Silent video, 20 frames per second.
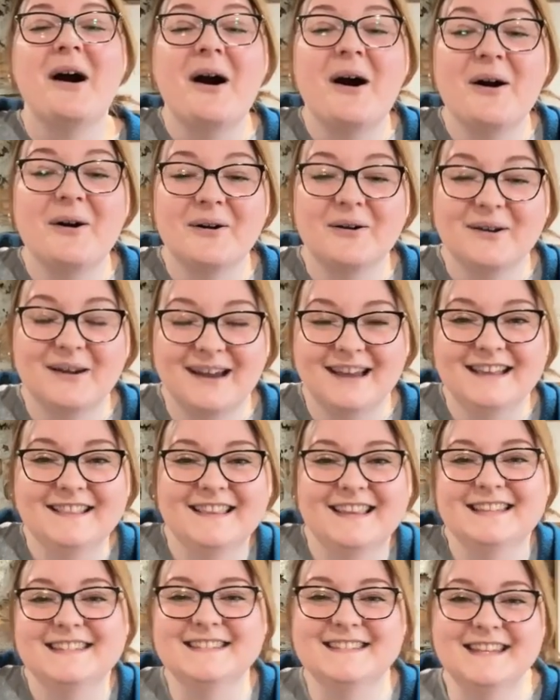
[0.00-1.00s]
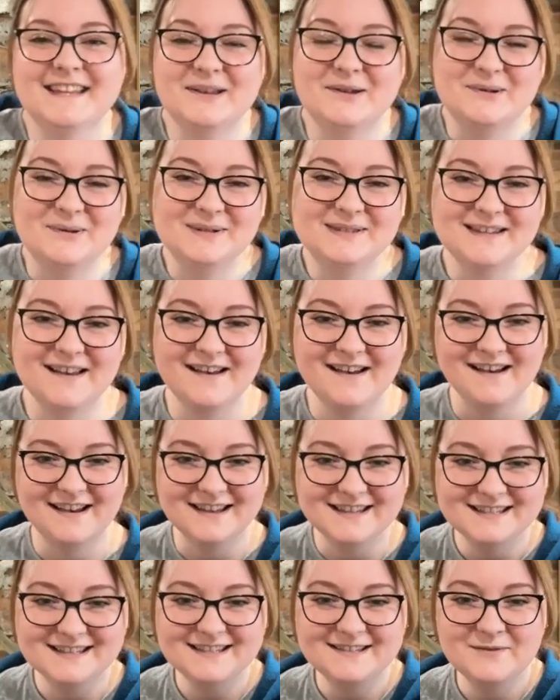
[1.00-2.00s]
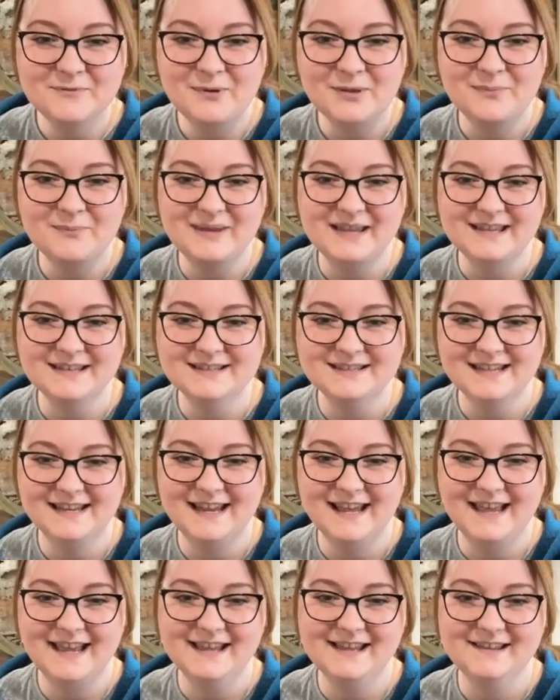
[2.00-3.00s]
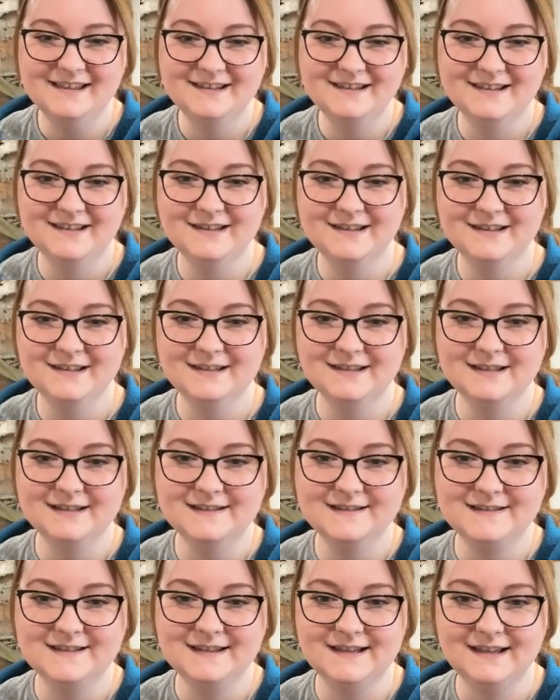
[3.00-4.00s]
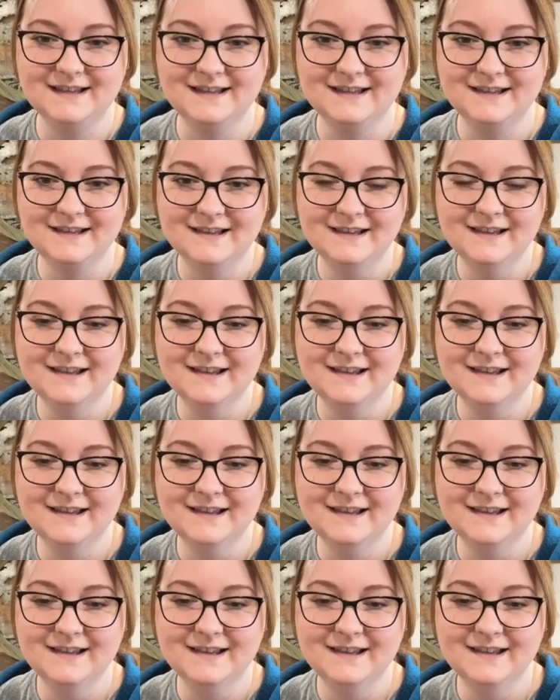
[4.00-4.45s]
All right, let's see who's on with me today. Let's see.